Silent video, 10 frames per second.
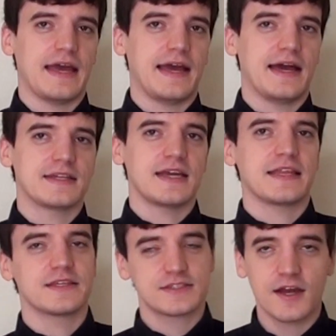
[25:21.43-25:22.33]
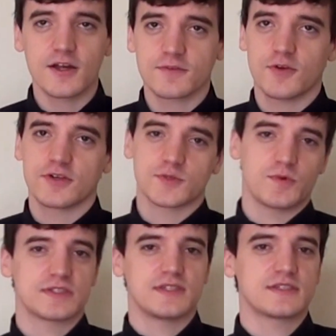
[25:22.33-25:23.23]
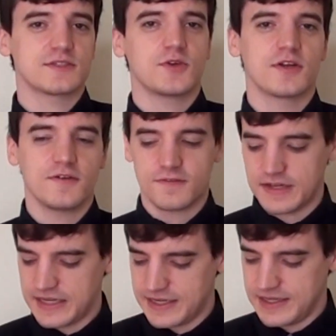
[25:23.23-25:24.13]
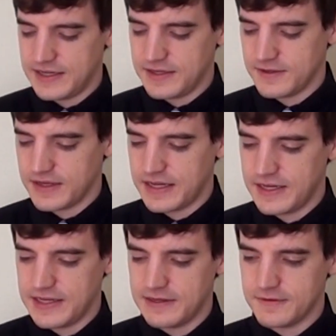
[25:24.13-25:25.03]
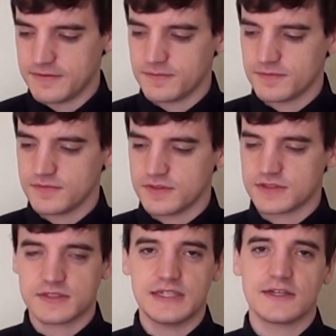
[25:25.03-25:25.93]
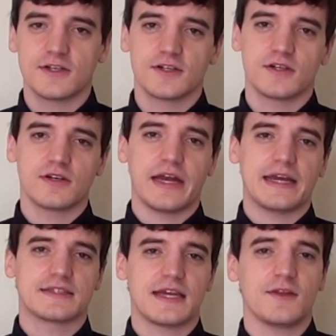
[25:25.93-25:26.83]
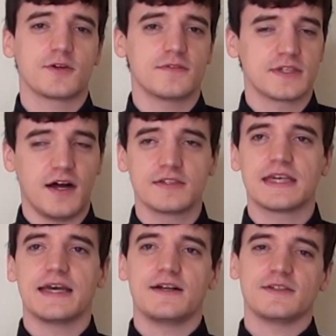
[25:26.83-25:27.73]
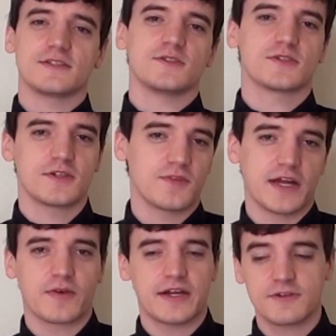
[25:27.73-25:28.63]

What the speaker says: And the star, of course, was this sort of singer and teller of tall tales who sort of ran around.